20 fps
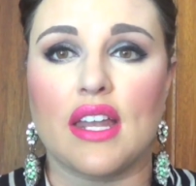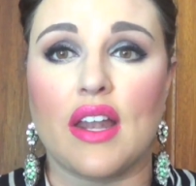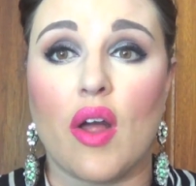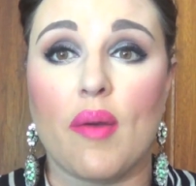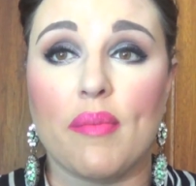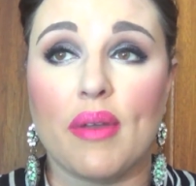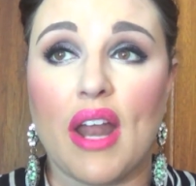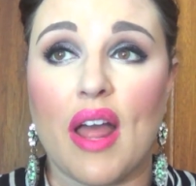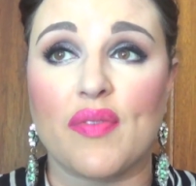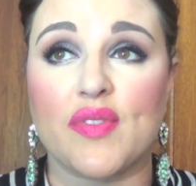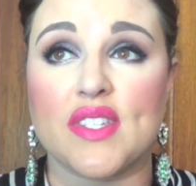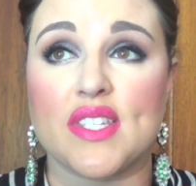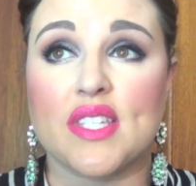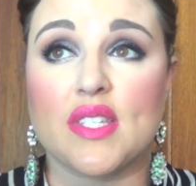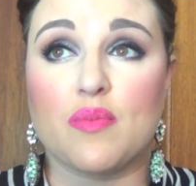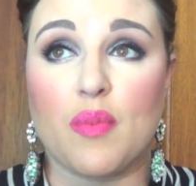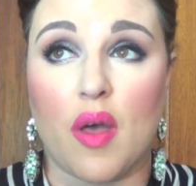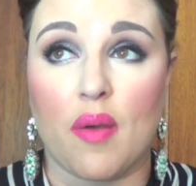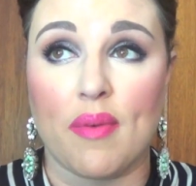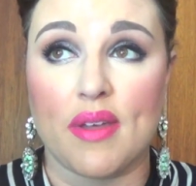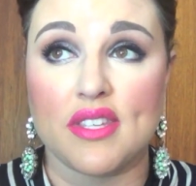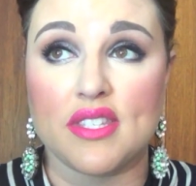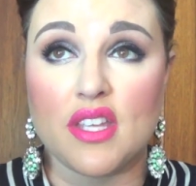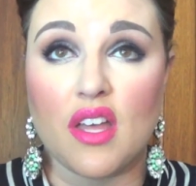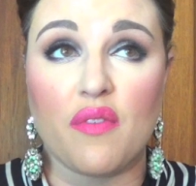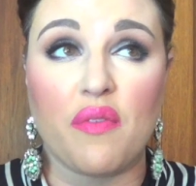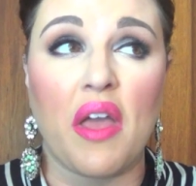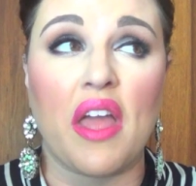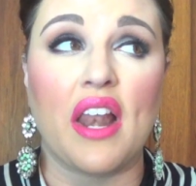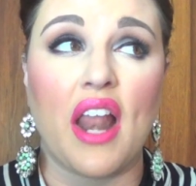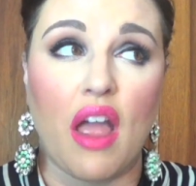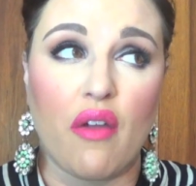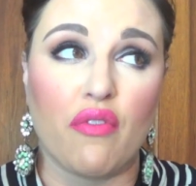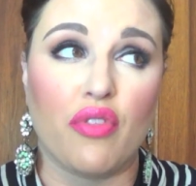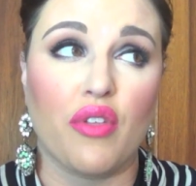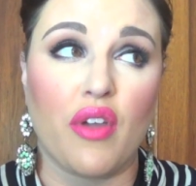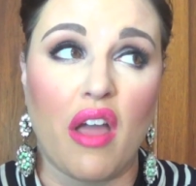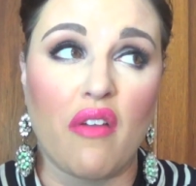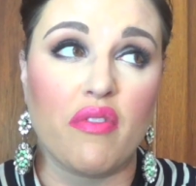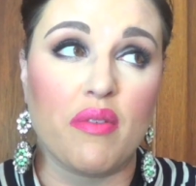Now I'm gonna have to smell myself
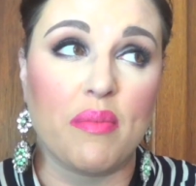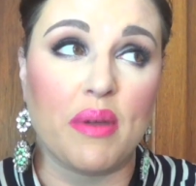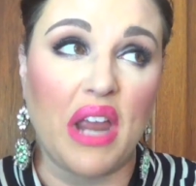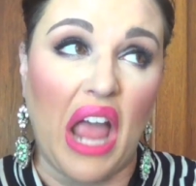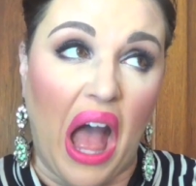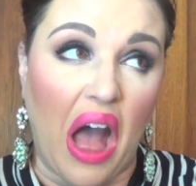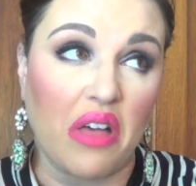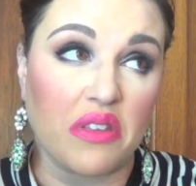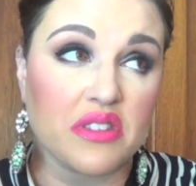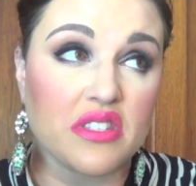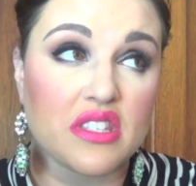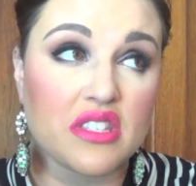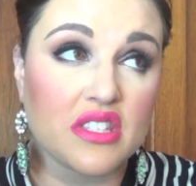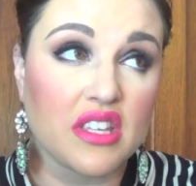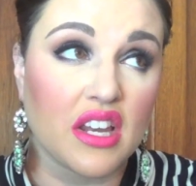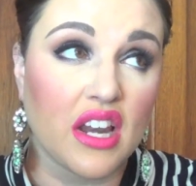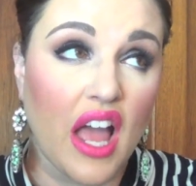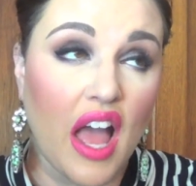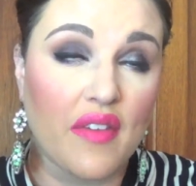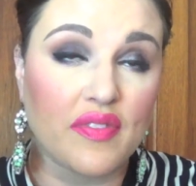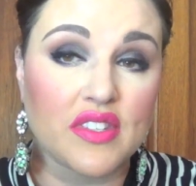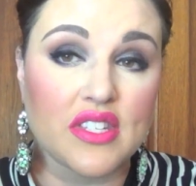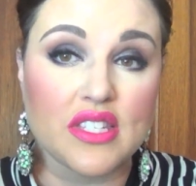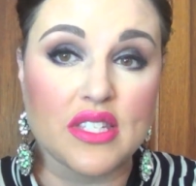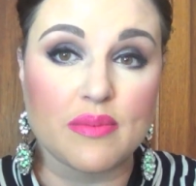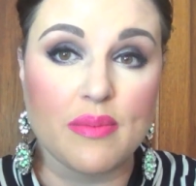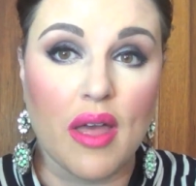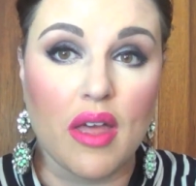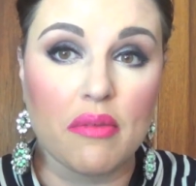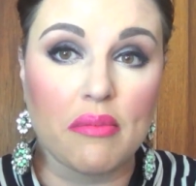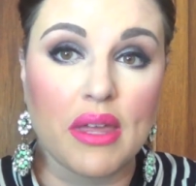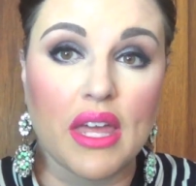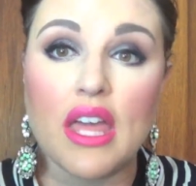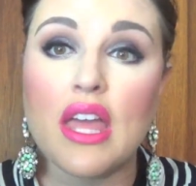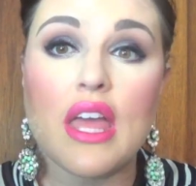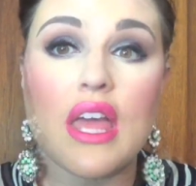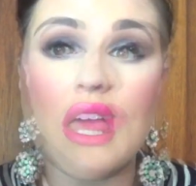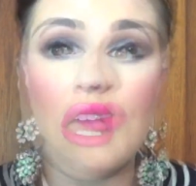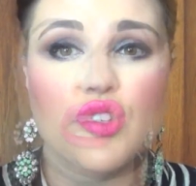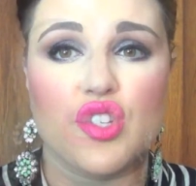and everybody else is gonna have to smell me.
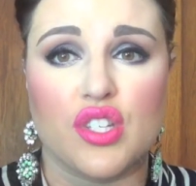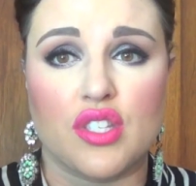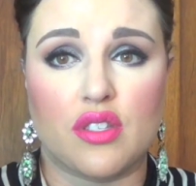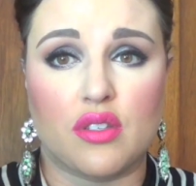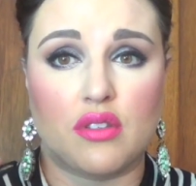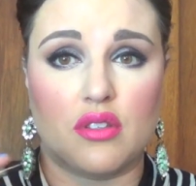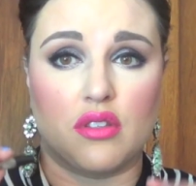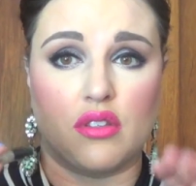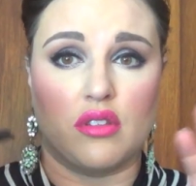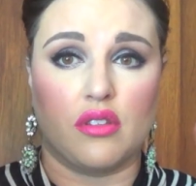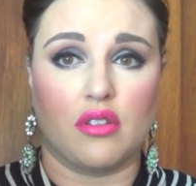It was just